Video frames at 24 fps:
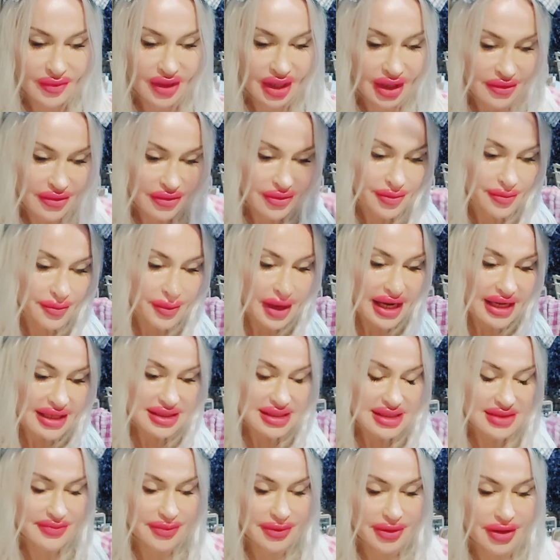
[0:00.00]
Their mind
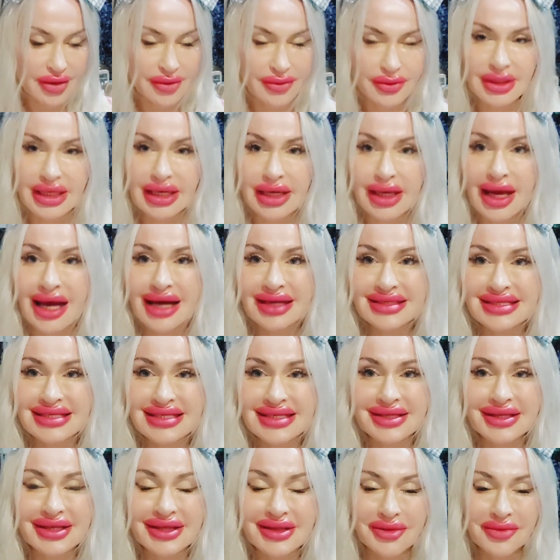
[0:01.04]
is blown. Like,
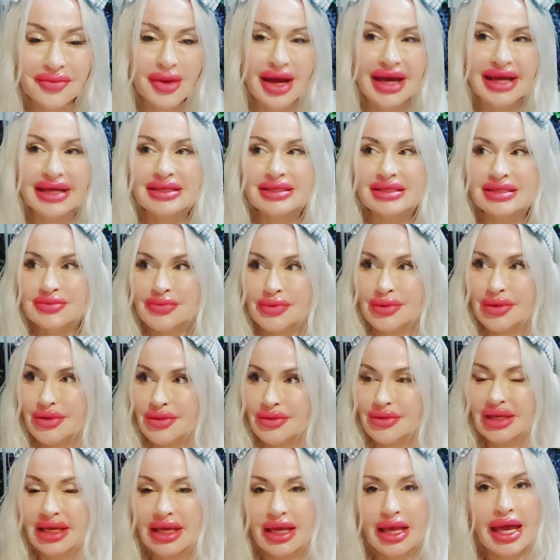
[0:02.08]
constantly, their mind is blown.
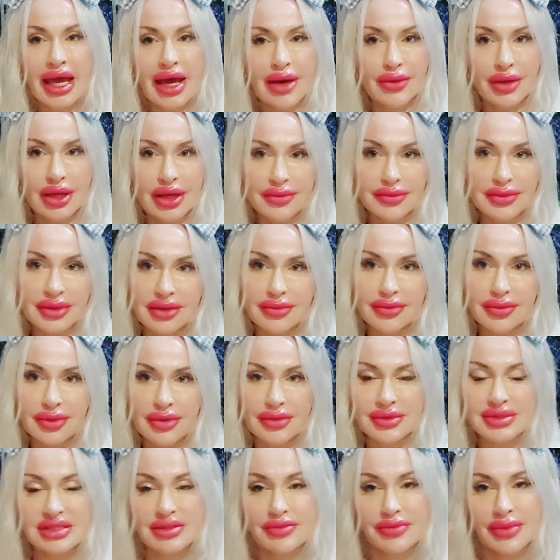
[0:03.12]
Like, how come Libra
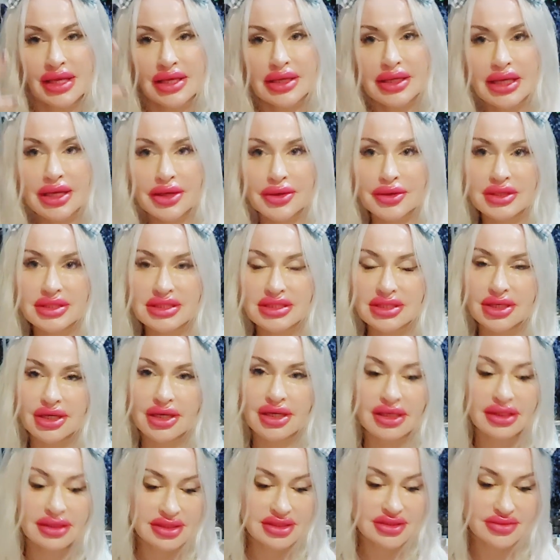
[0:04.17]
was the main character
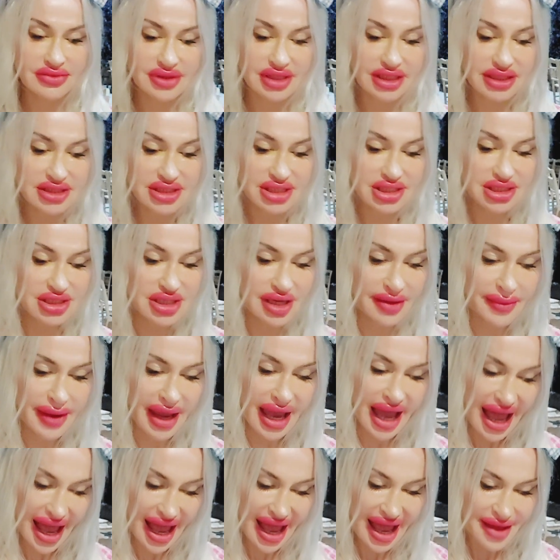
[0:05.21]
in this relationship?
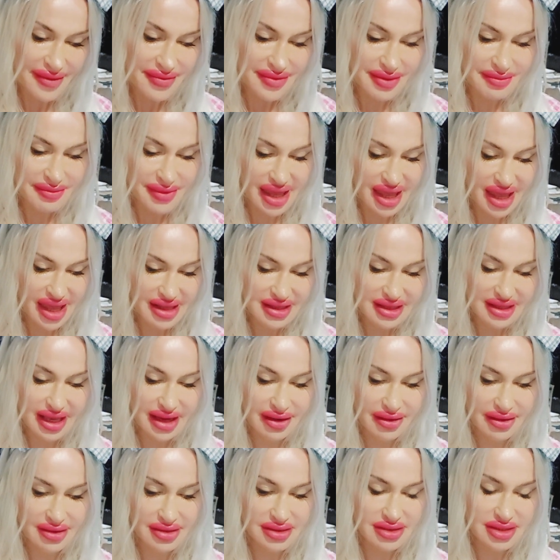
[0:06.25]
I'm the main
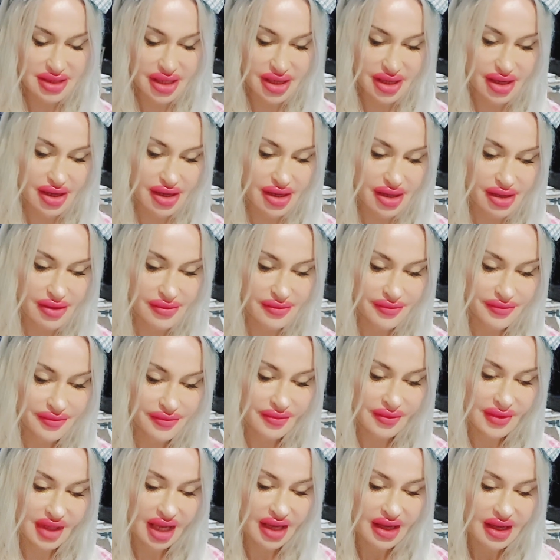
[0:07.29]
character.
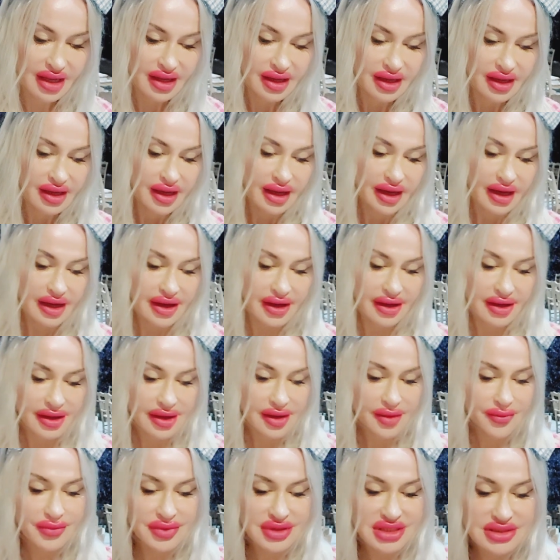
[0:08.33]

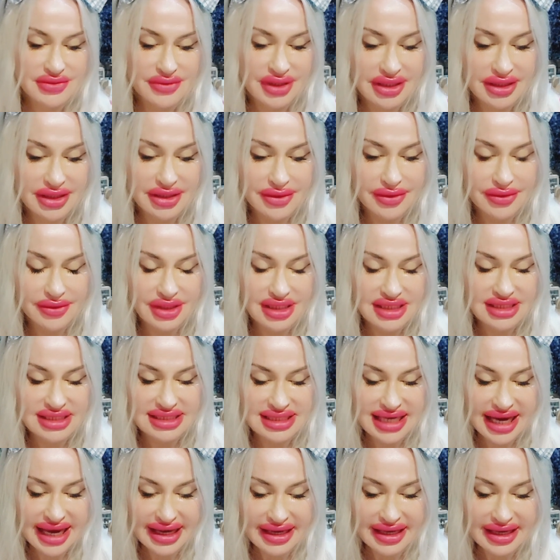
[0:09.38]
Between you,
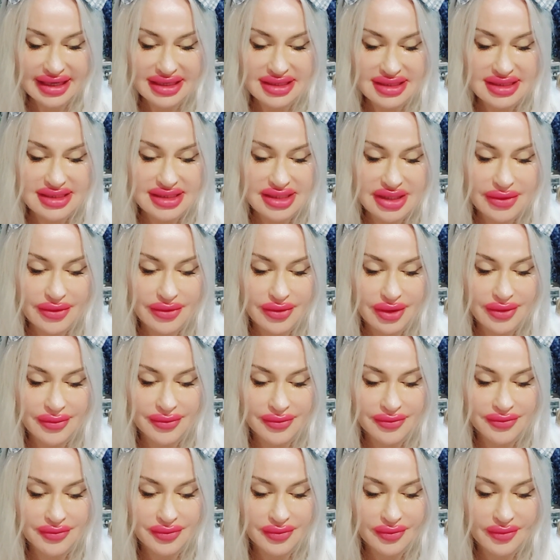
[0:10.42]
status. So,
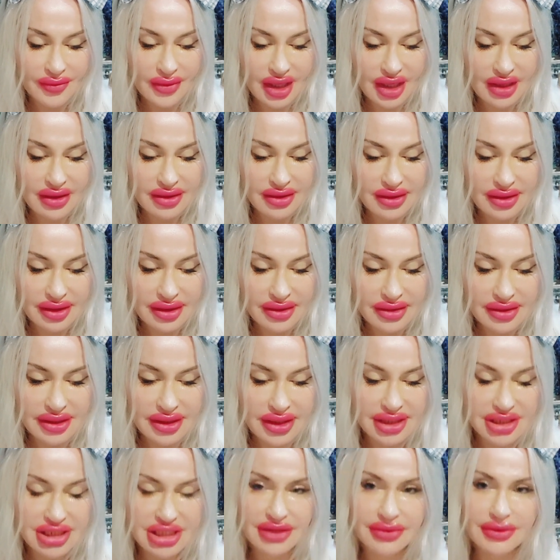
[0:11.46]
the
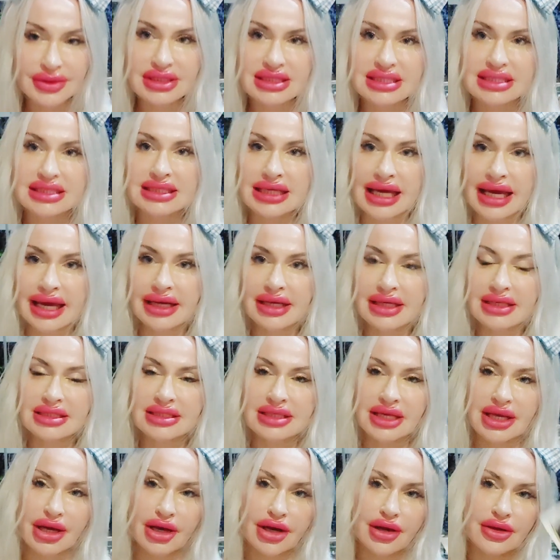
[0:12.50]
issue with status
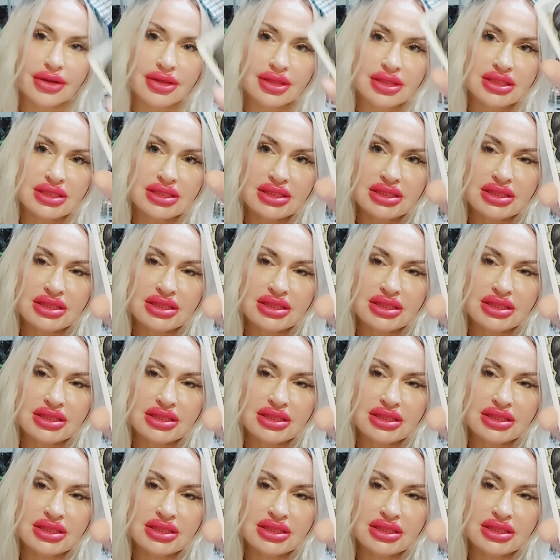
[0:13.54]
here, this is